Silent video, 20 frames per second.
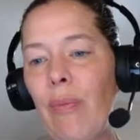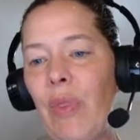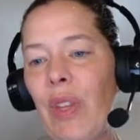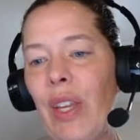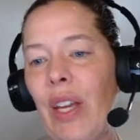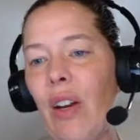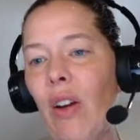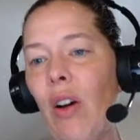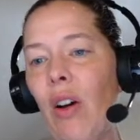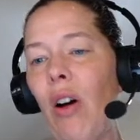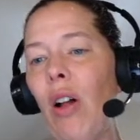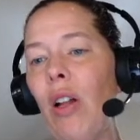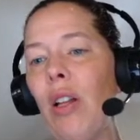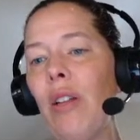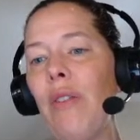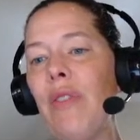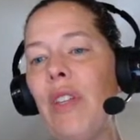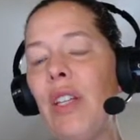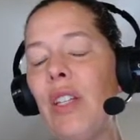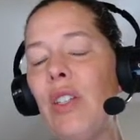And all
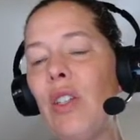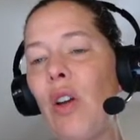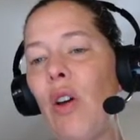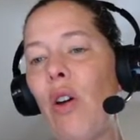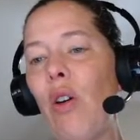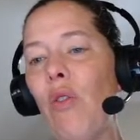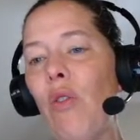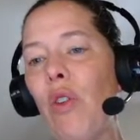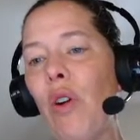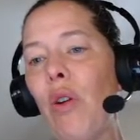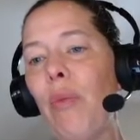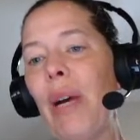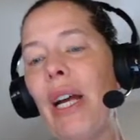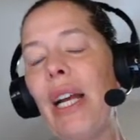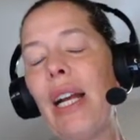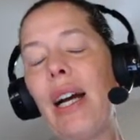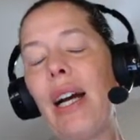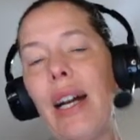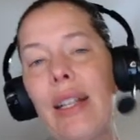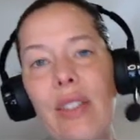of this over my
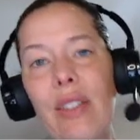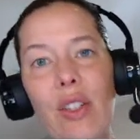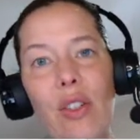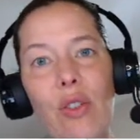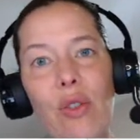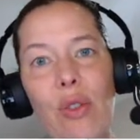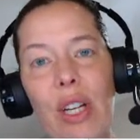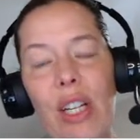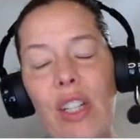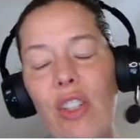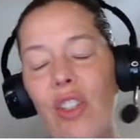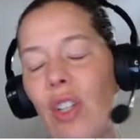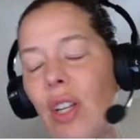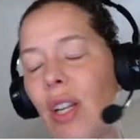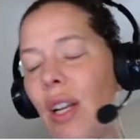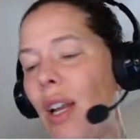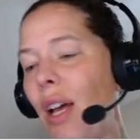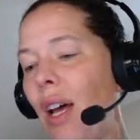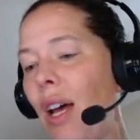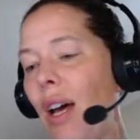
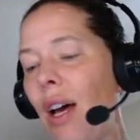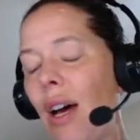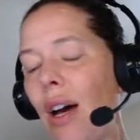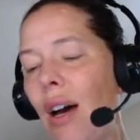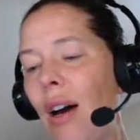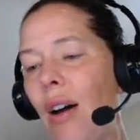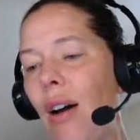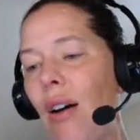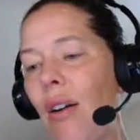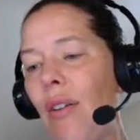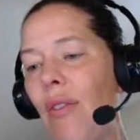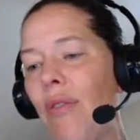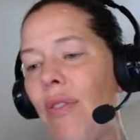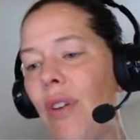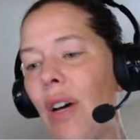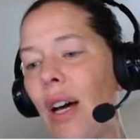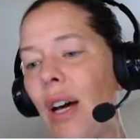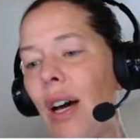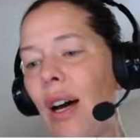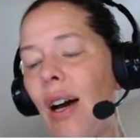concentration of
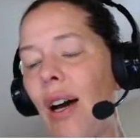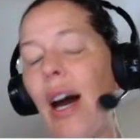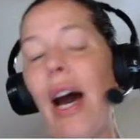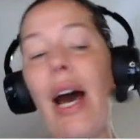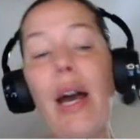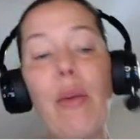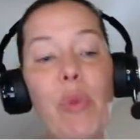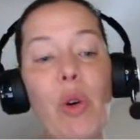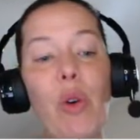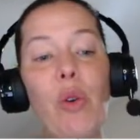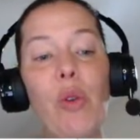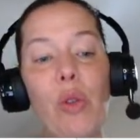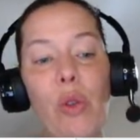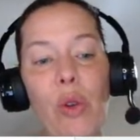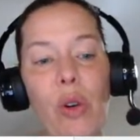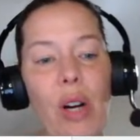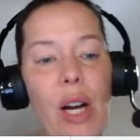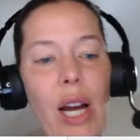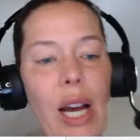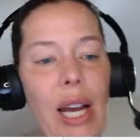
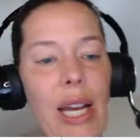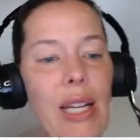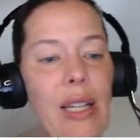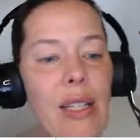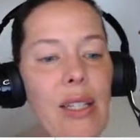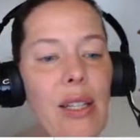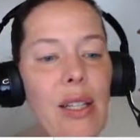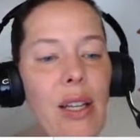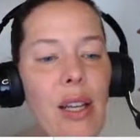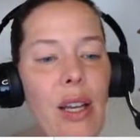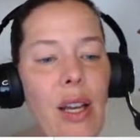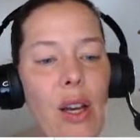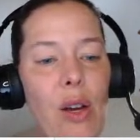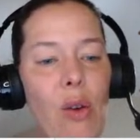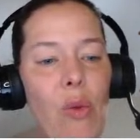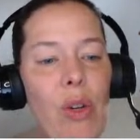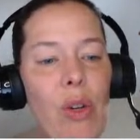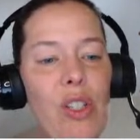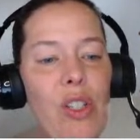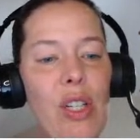hypochlorite,
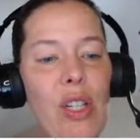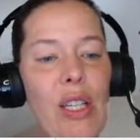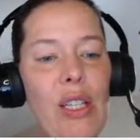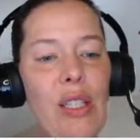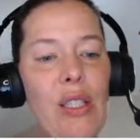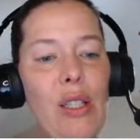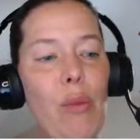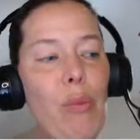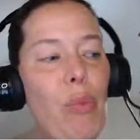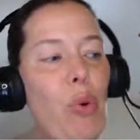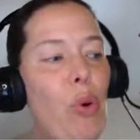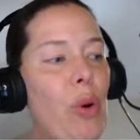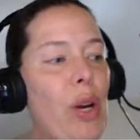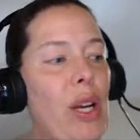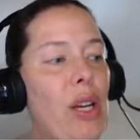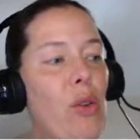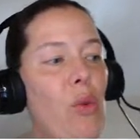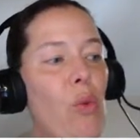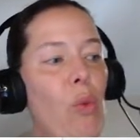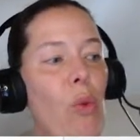which is
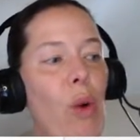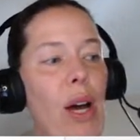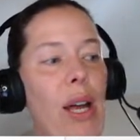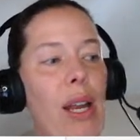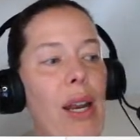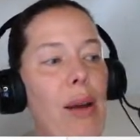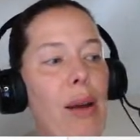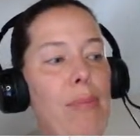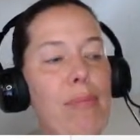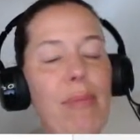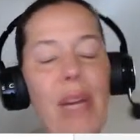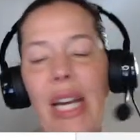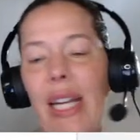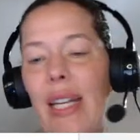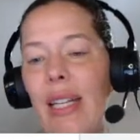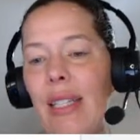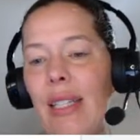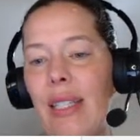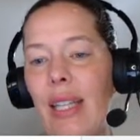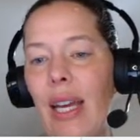0.1
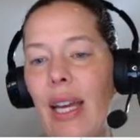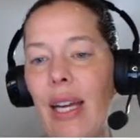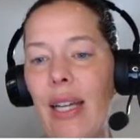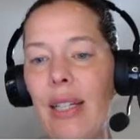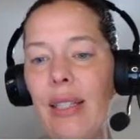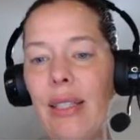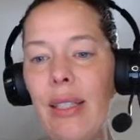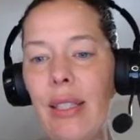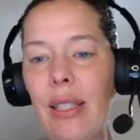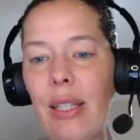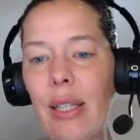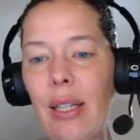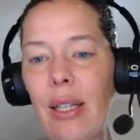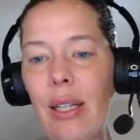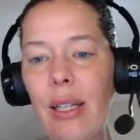minus X.